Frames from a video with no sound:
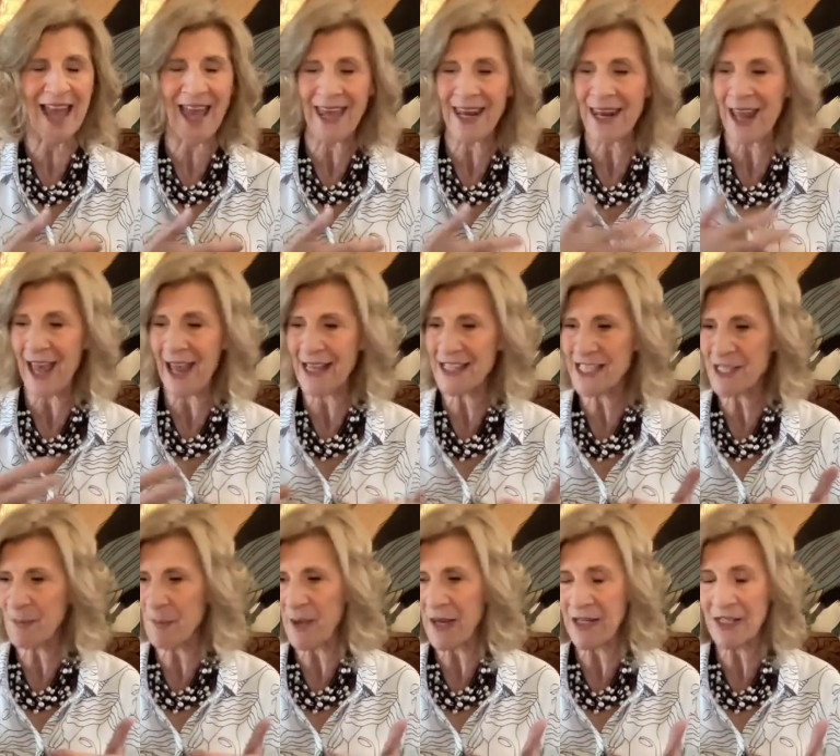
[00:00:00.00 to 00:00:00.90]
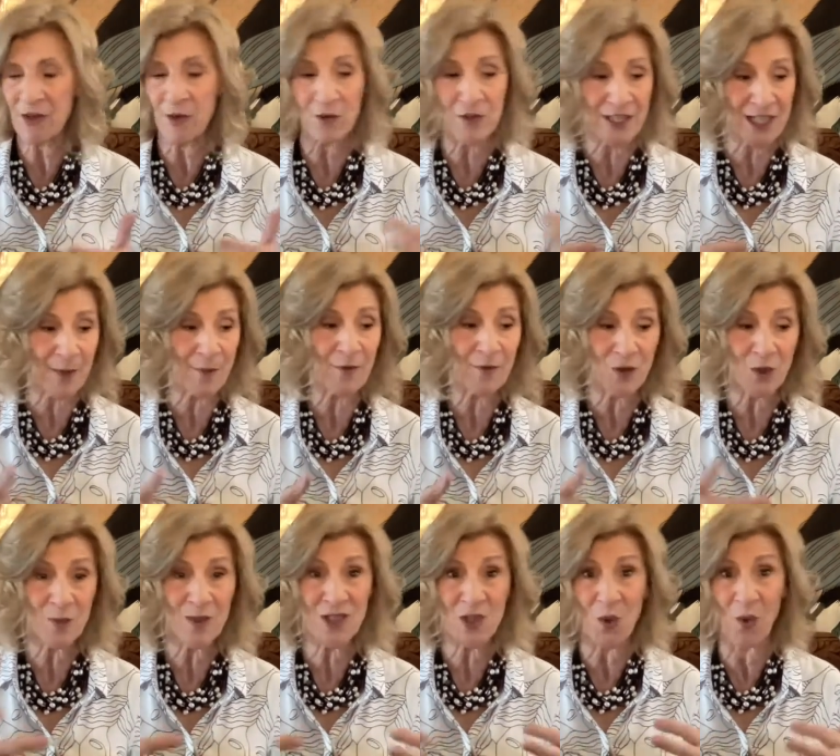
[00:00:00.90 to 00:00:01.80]
an aspect, or some of
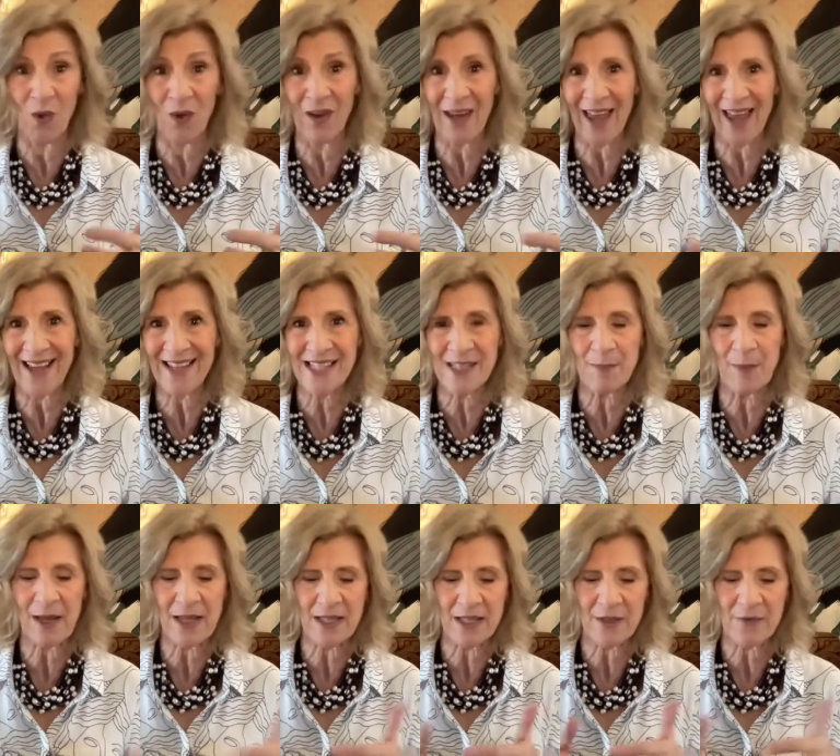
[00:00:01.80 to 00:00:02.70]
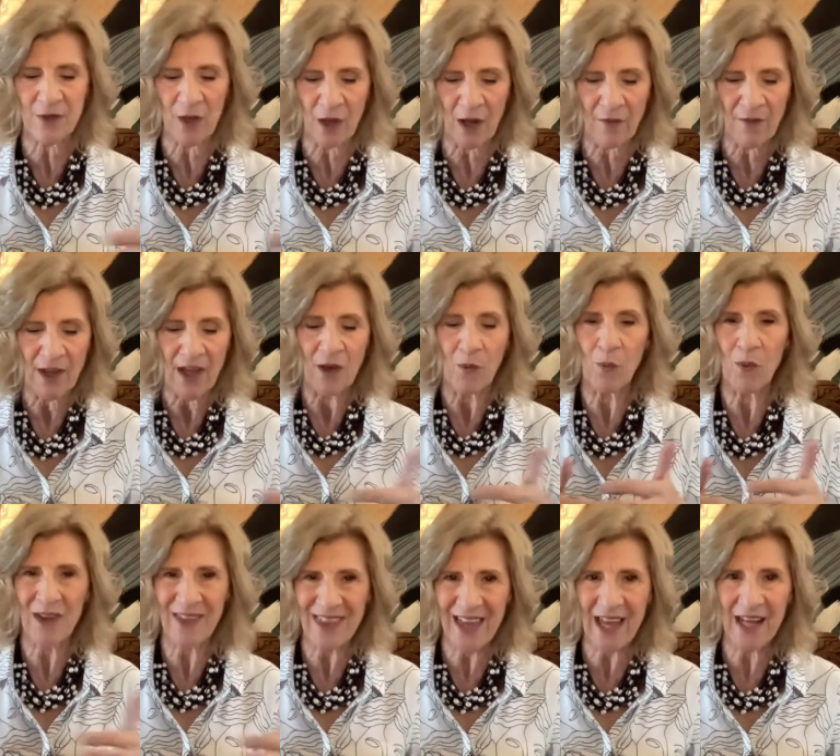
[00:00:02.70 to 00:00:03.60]
you, it's all aspects of your life
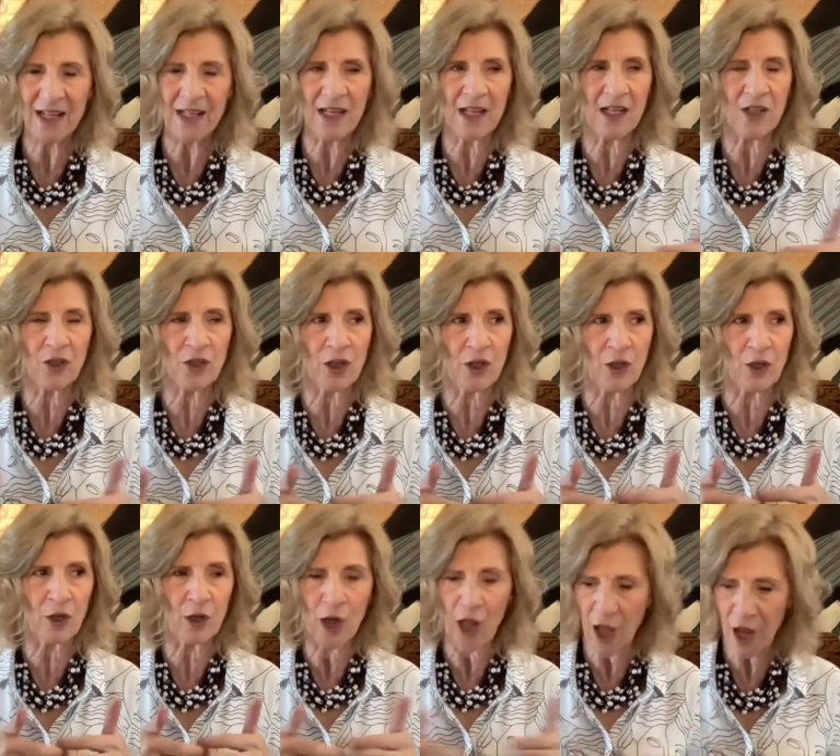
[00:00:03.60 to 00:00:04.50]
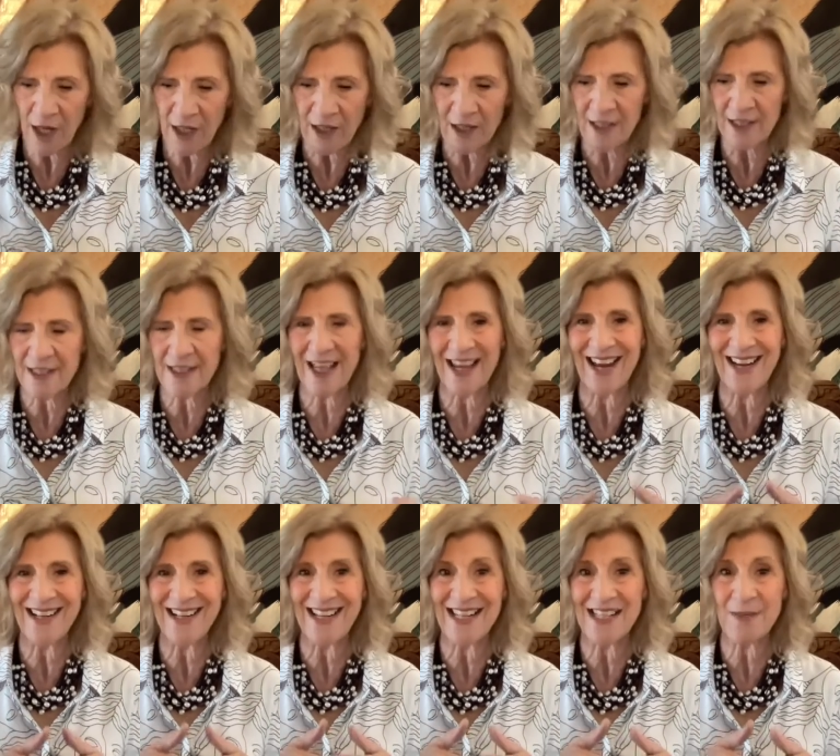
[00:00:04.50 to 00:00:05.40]
where that line in the
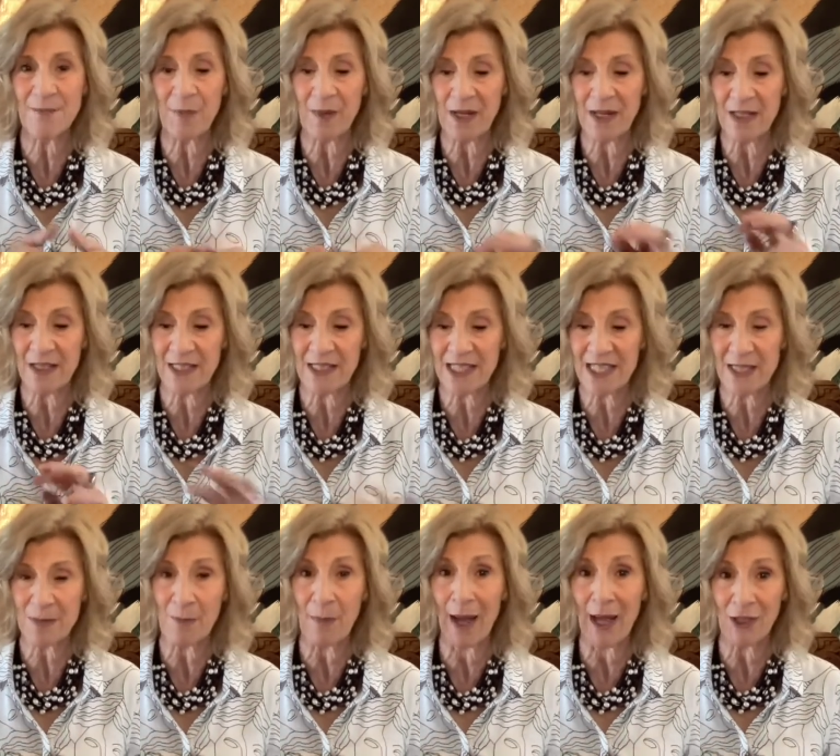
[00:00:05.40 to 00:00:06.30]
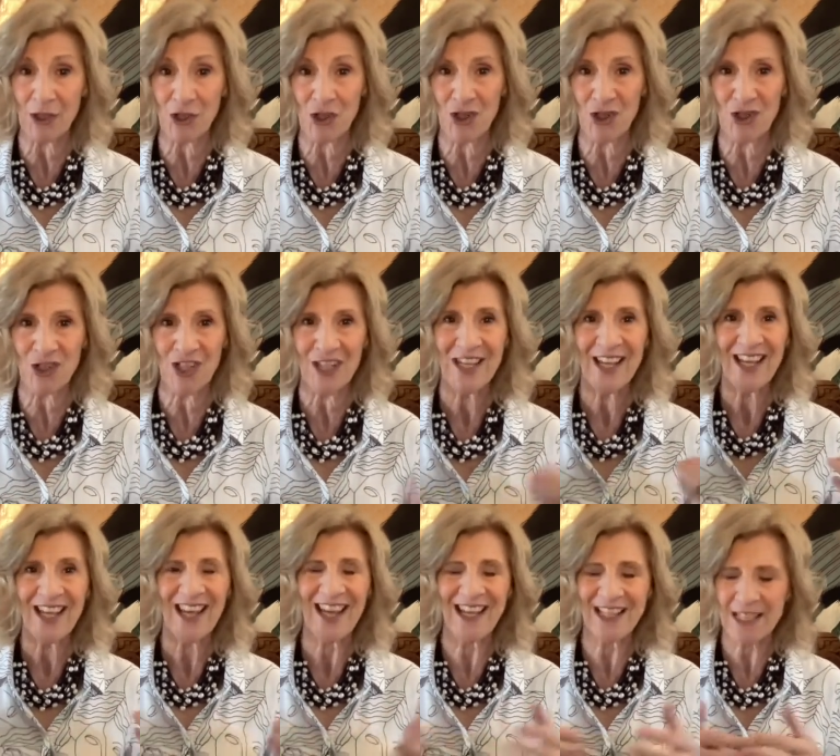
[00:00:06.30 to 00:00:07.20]
sand has been smudged.
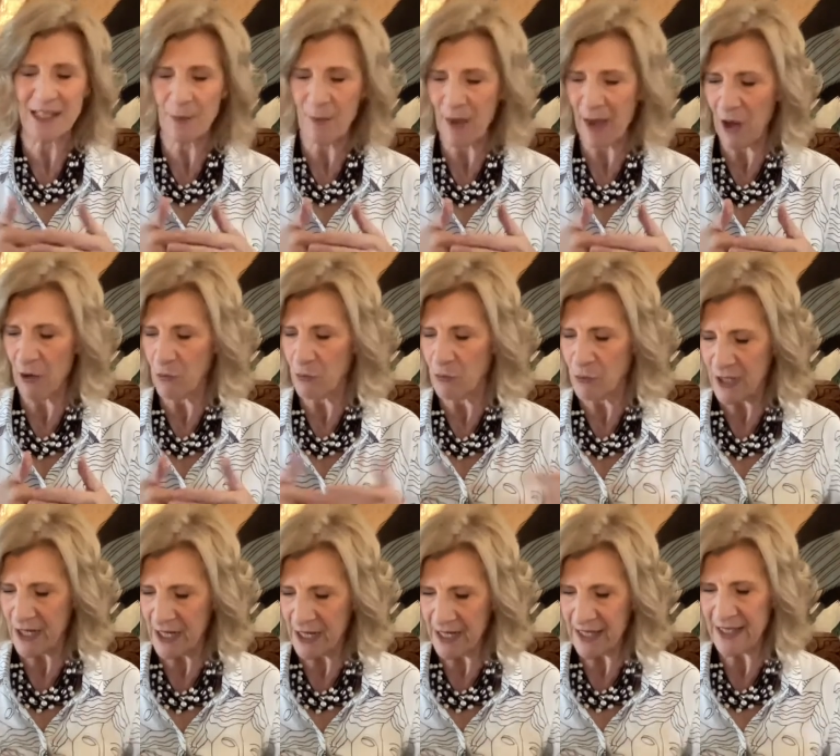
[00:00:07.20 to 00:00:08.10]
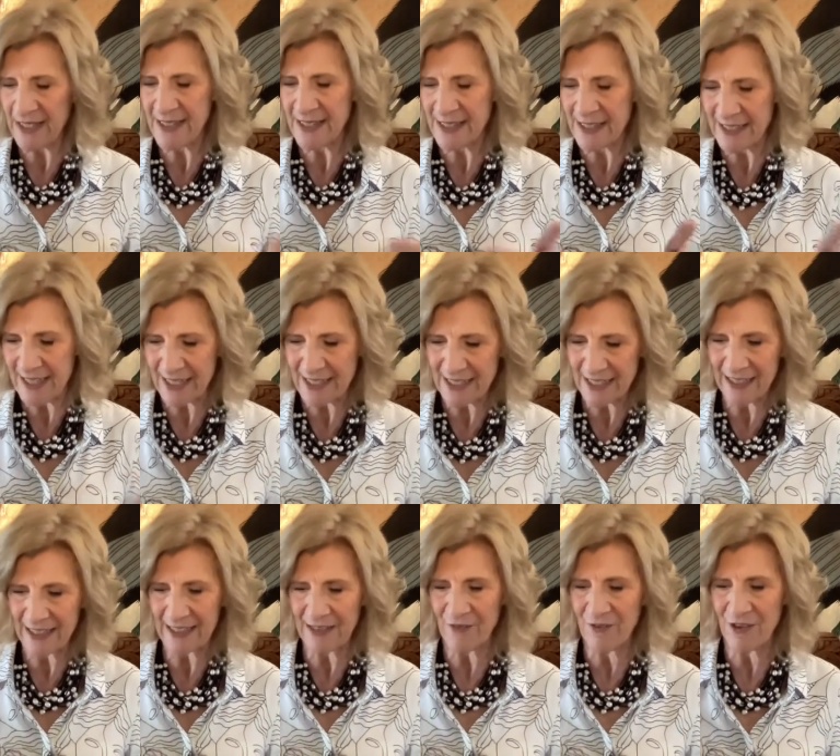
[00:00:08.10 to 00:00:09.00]
It's about resetting
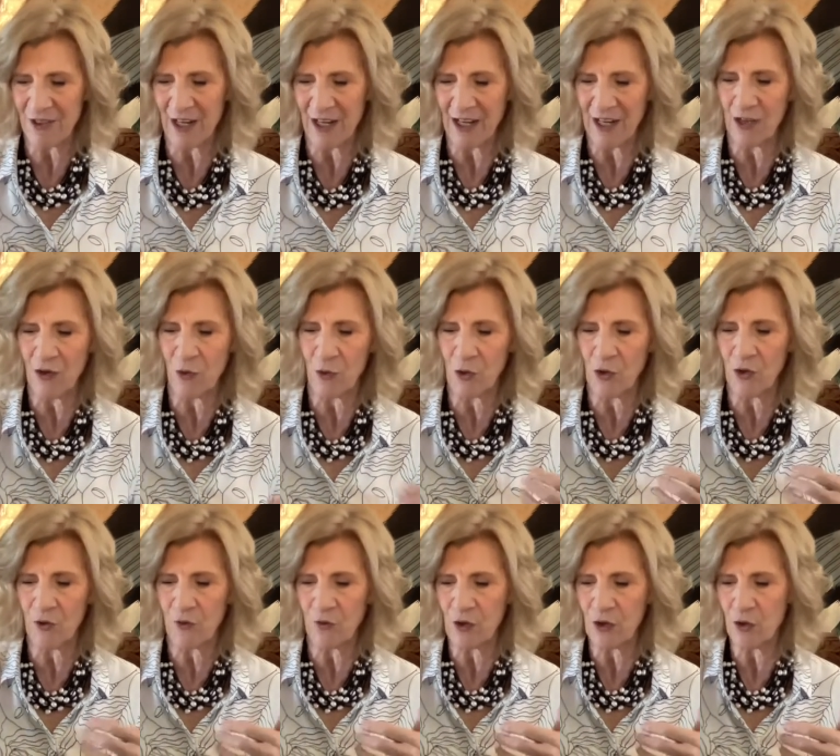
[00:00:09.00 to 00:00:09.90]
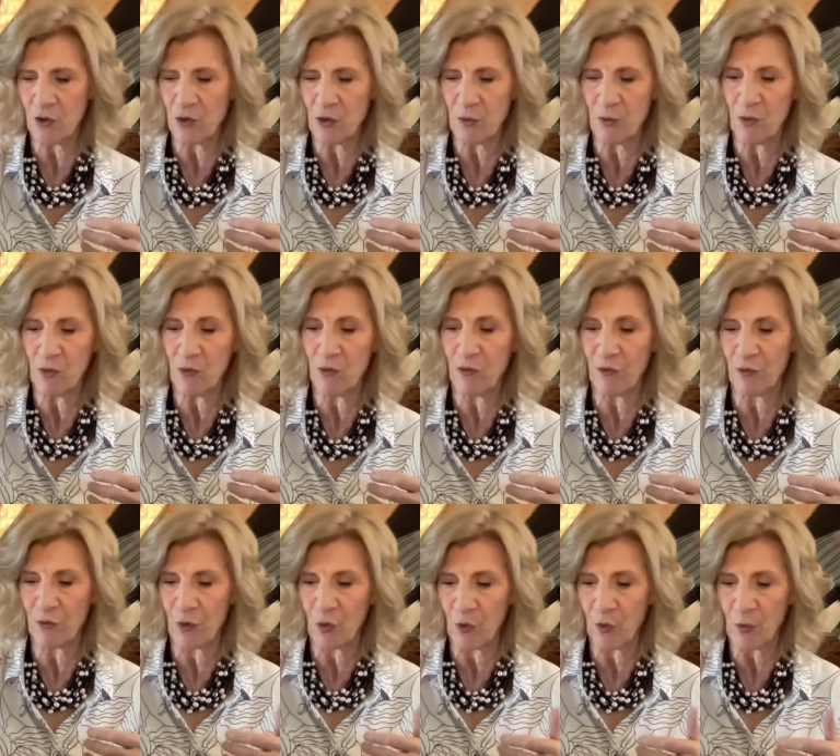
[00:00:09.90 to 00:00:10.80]
it in order for you to move
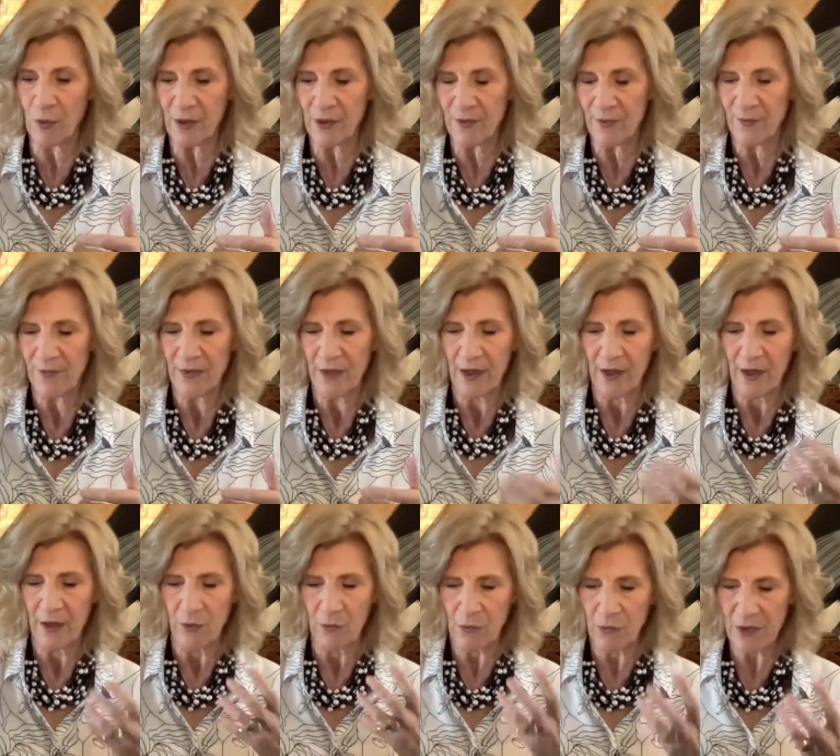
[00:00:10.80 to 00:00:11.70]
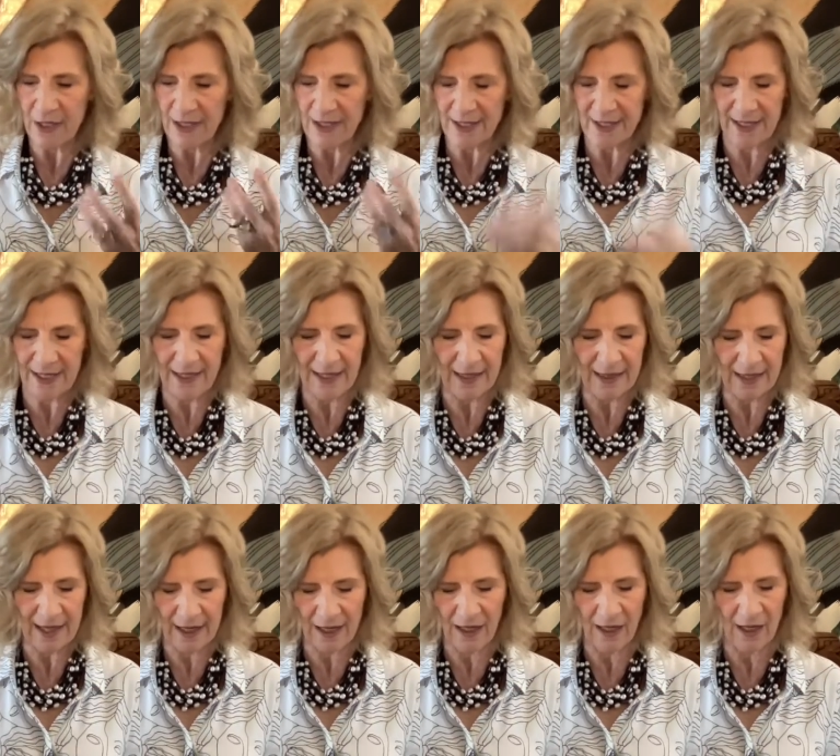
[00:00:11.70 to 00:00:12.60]
forward, resetting
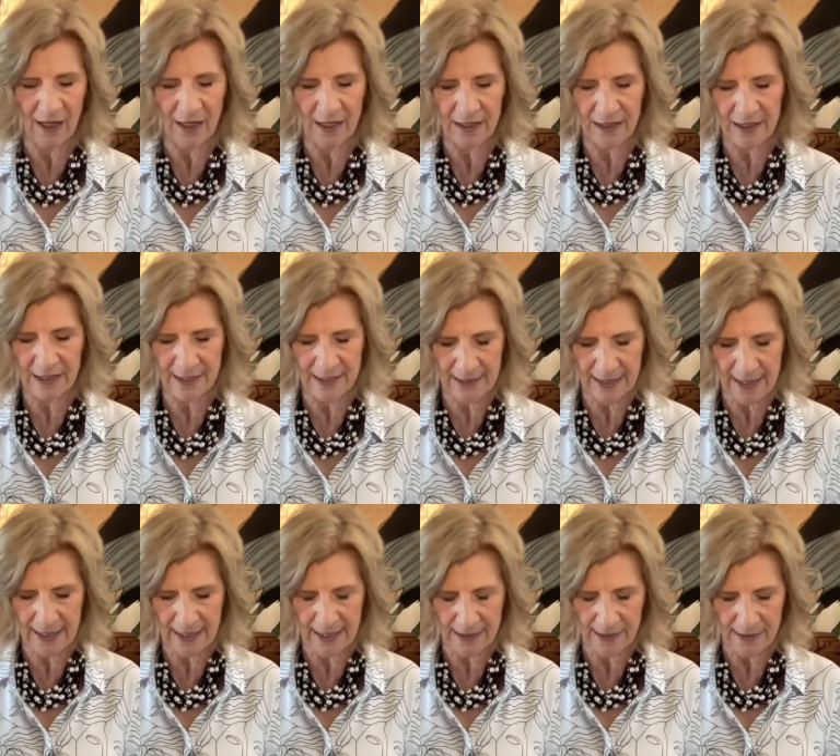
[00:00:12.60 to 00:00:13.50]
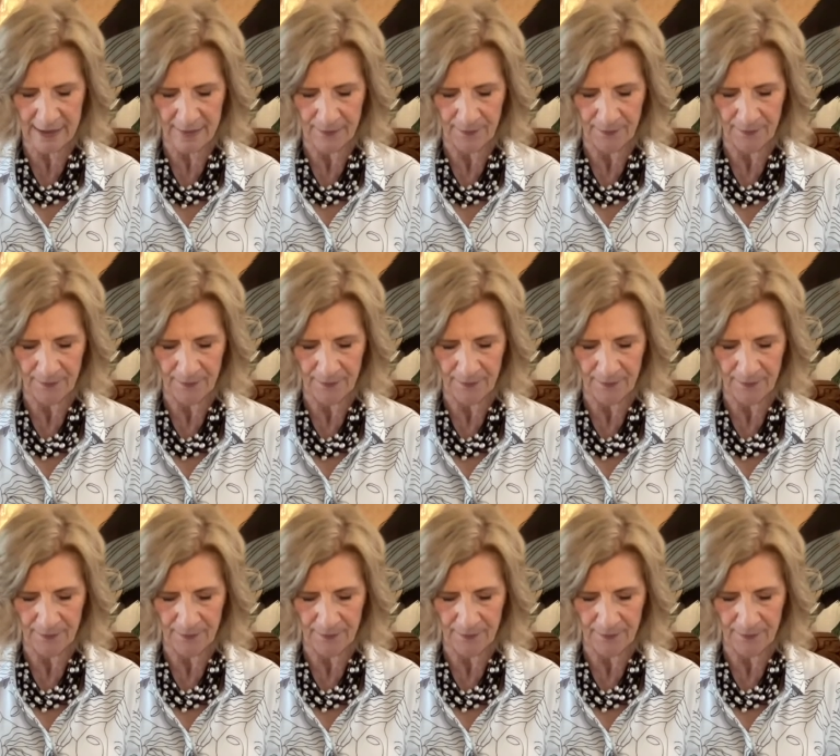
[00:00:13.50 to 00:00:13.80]
that line in the sand.